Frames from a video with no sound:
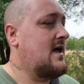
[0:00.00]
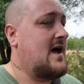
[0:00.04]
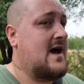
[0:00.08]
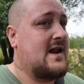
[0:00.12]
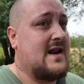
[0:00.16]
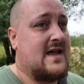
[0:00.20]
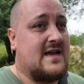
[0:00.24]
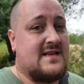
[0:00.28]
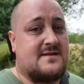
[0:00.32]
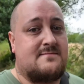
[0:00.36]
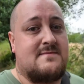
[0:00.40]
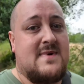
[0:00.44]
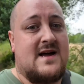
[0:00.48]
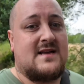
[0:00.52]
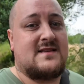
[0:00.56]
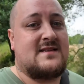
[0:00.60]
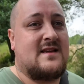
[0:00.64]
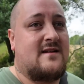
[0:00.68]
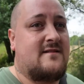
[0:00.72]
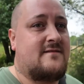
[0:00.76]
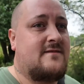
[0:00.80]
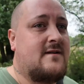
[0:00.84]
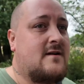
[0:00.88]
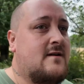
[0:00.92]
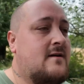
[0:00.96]
and it is
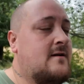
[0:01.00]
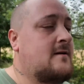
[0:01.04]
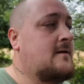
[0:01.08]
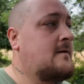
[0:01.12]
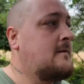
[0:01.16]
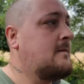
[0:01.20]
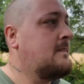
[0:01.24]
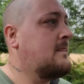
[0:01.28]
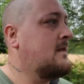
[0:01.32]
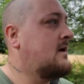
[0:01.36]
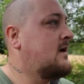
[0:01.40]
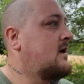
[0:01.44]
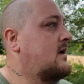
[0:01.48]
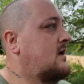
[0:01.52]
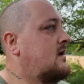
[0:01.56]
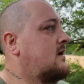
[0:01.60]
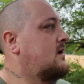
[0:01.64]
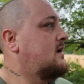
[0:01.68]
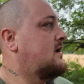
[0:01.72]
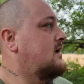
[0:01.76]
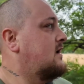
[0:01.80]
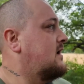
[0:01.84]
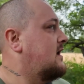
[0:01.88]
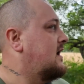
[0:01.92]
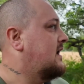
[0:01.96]
massive.
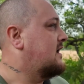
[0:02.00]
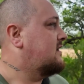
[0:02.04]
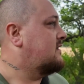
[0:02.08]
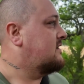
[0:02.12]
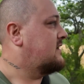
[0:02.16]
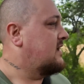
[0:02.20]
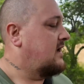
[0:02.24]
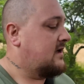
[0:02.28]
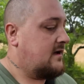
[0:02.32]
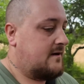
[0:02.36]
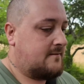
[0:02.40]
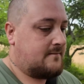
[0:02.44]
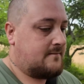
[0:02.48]
And